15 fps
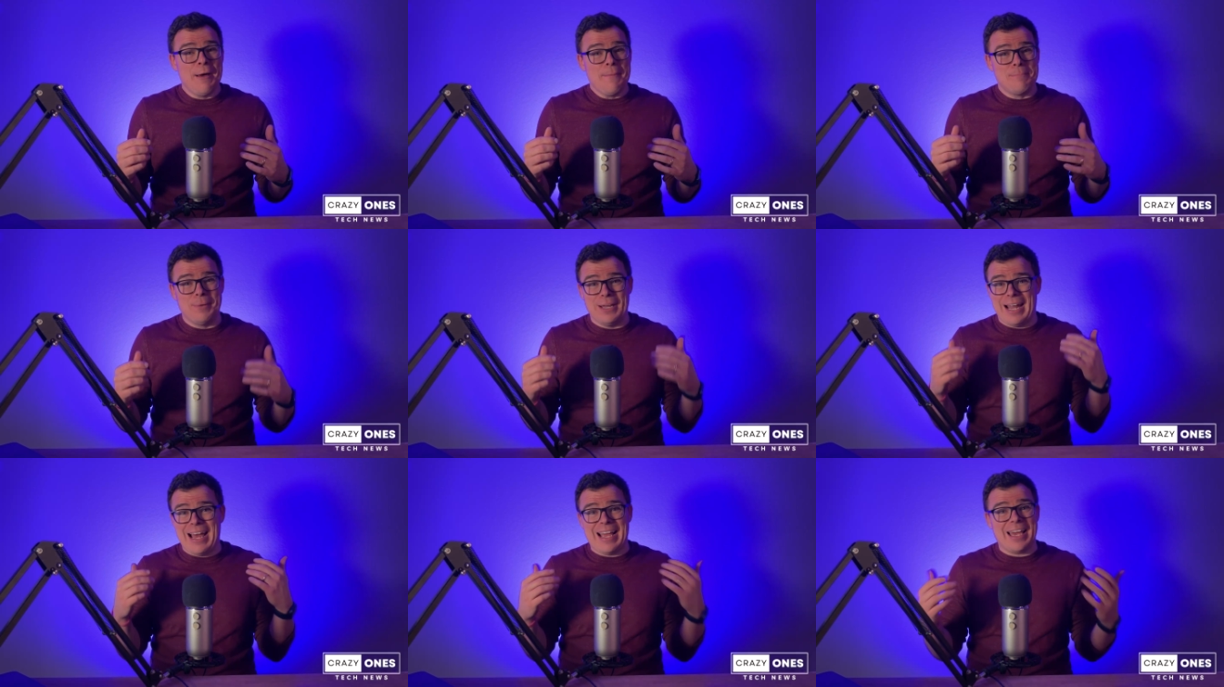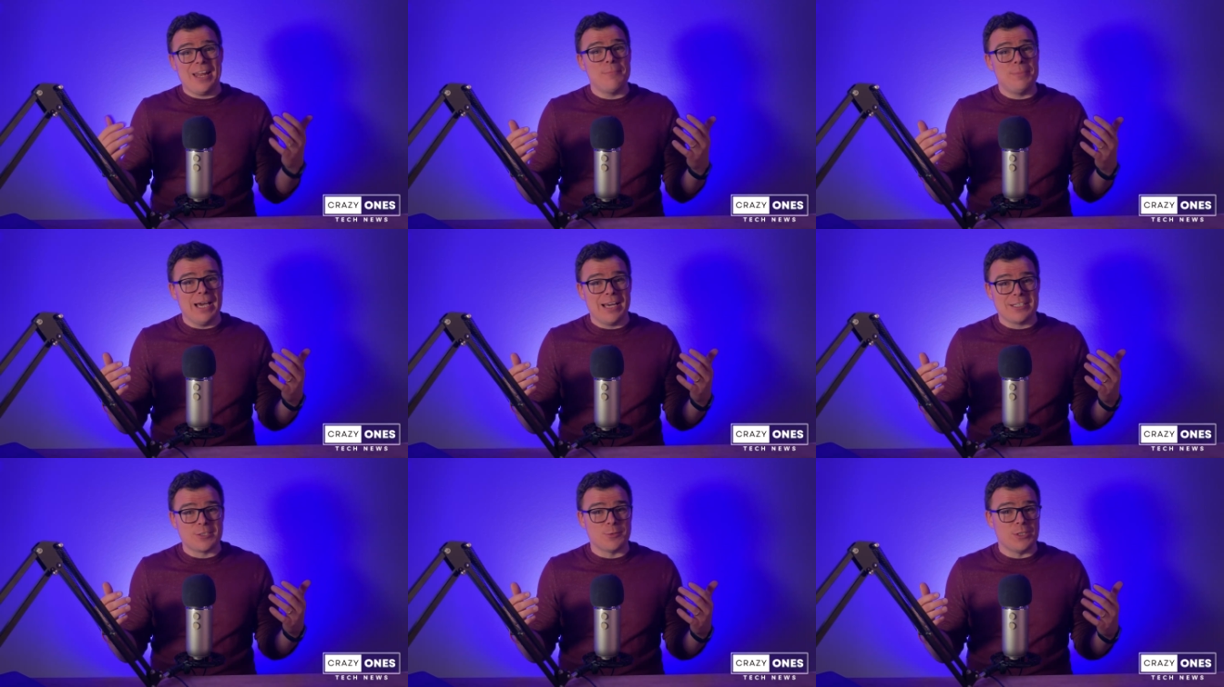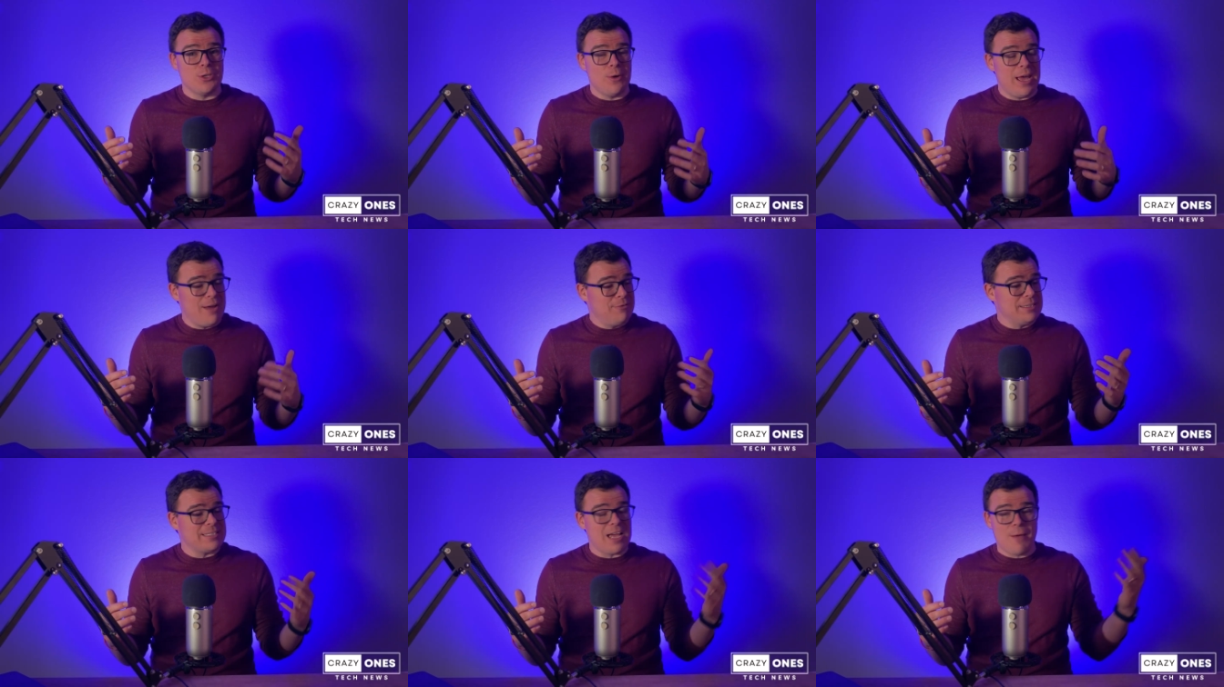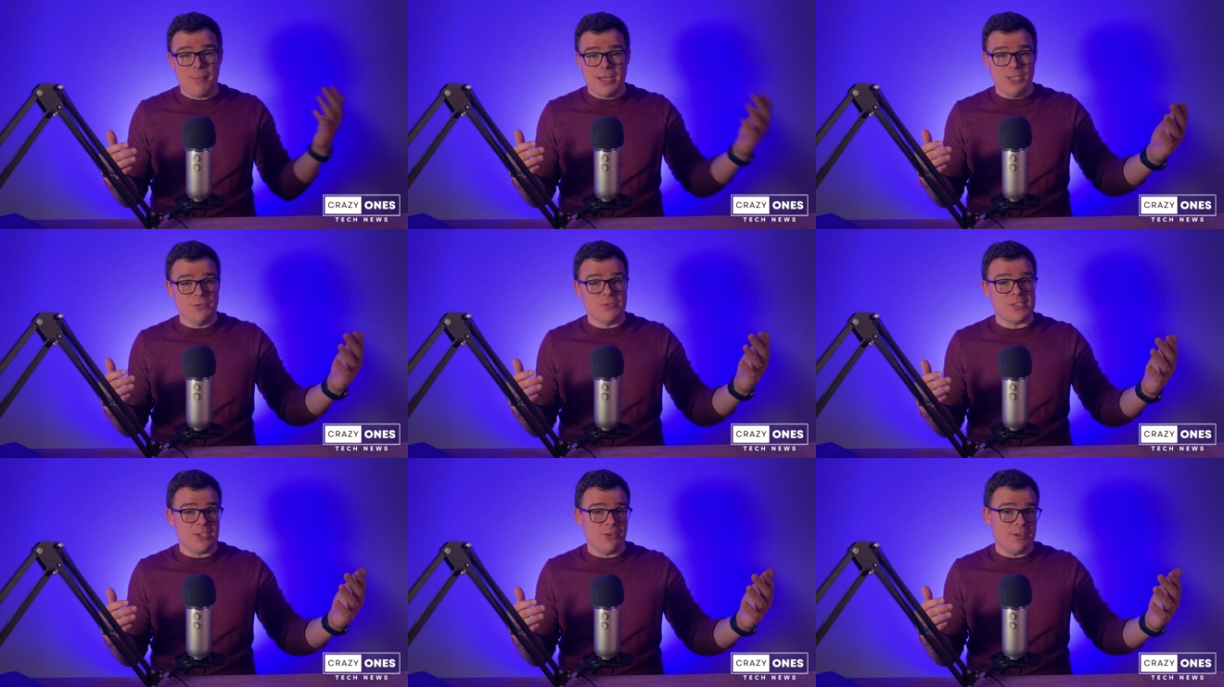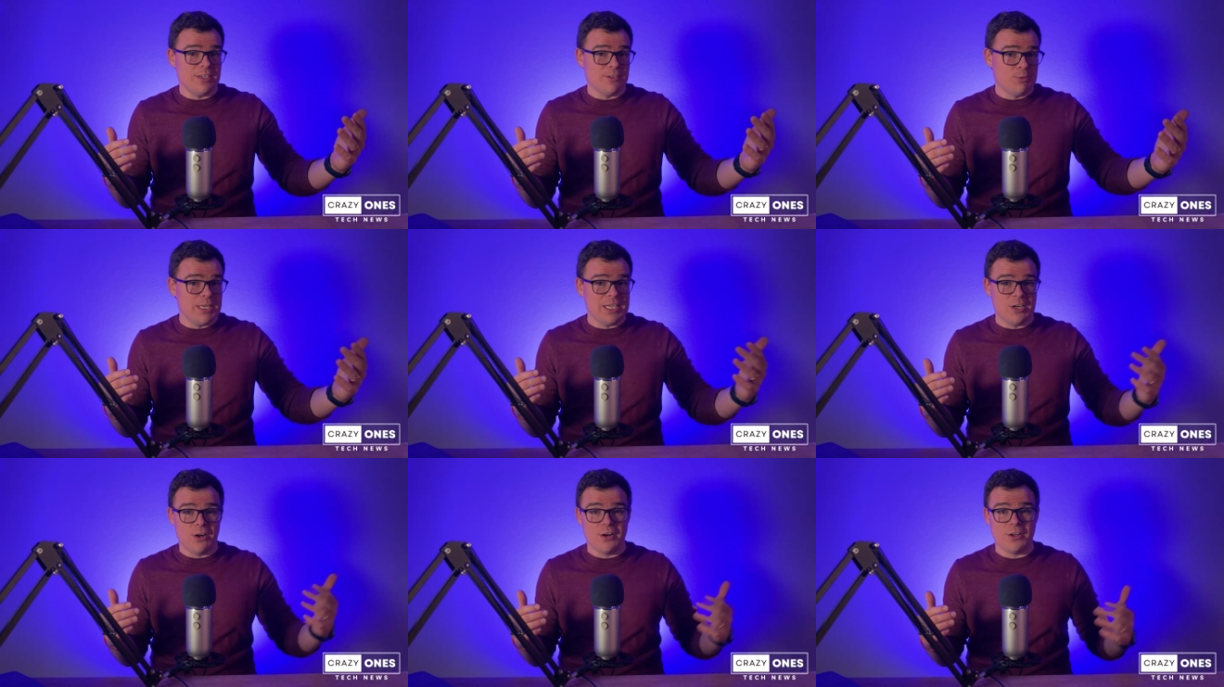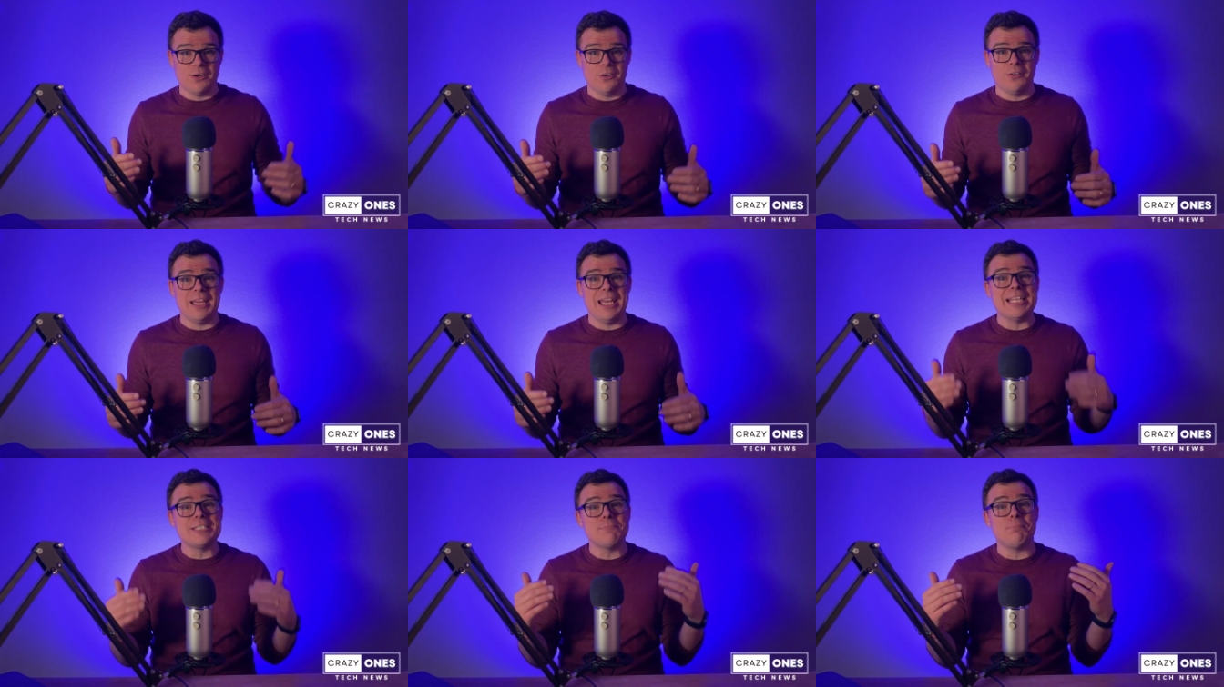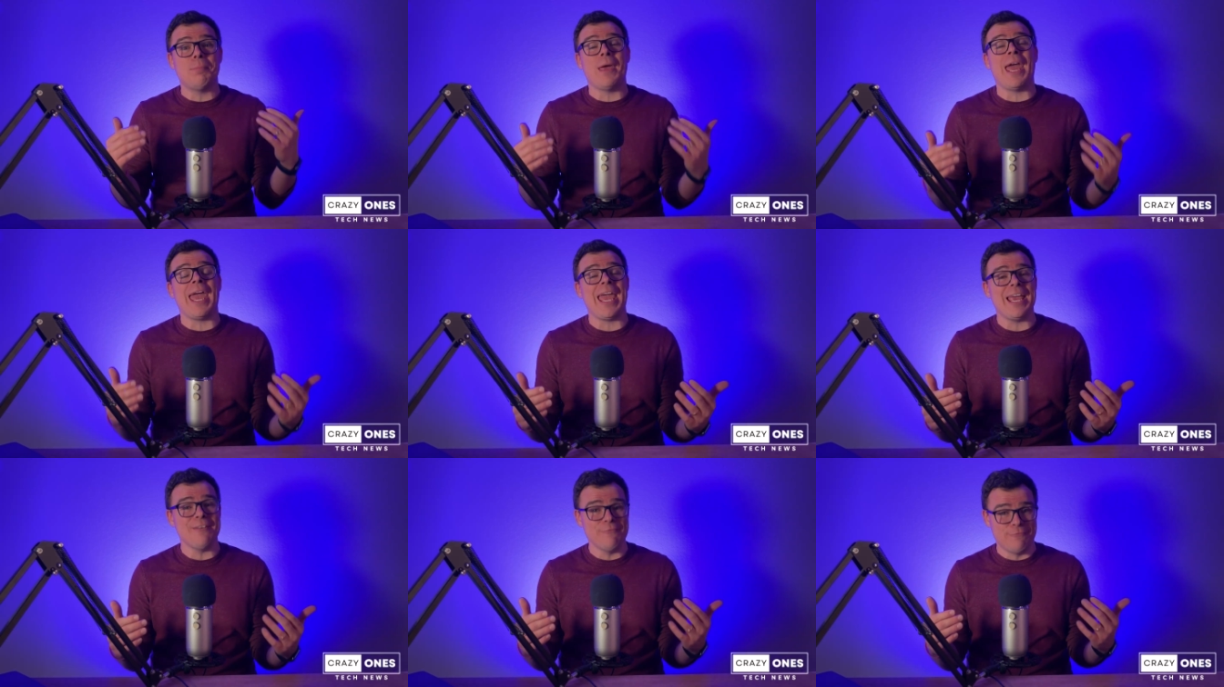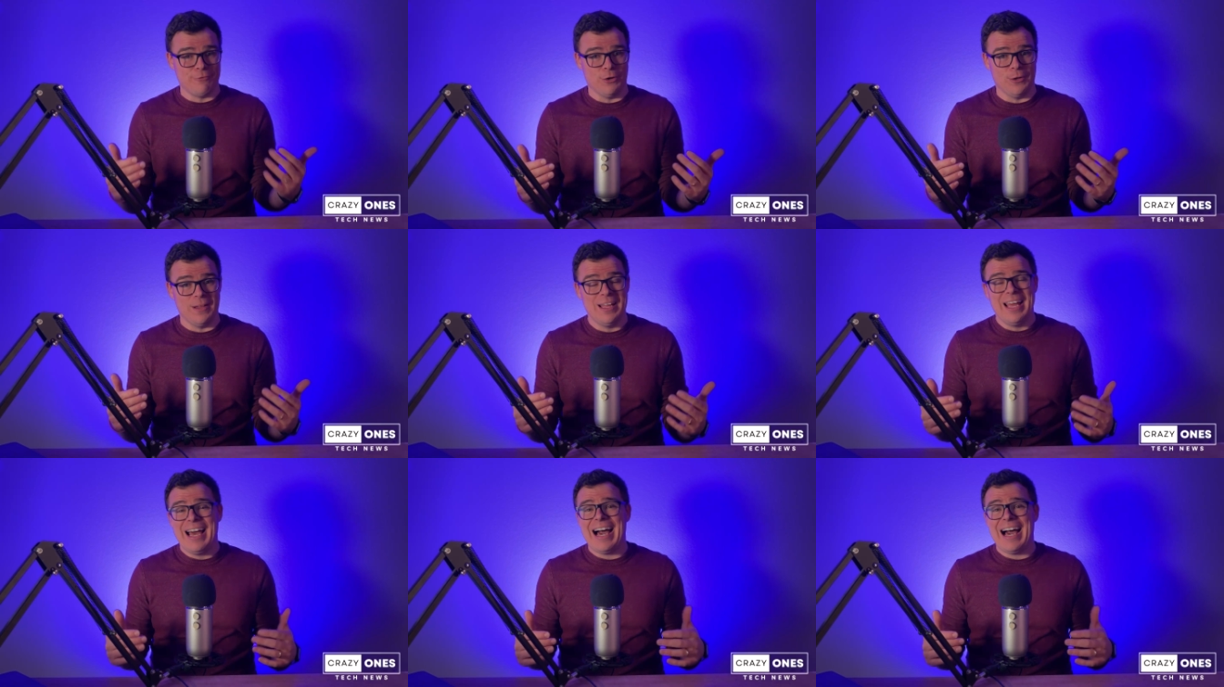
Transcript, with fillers: but I gotta be honest with you, every time I use Siri to read an article, it's painful.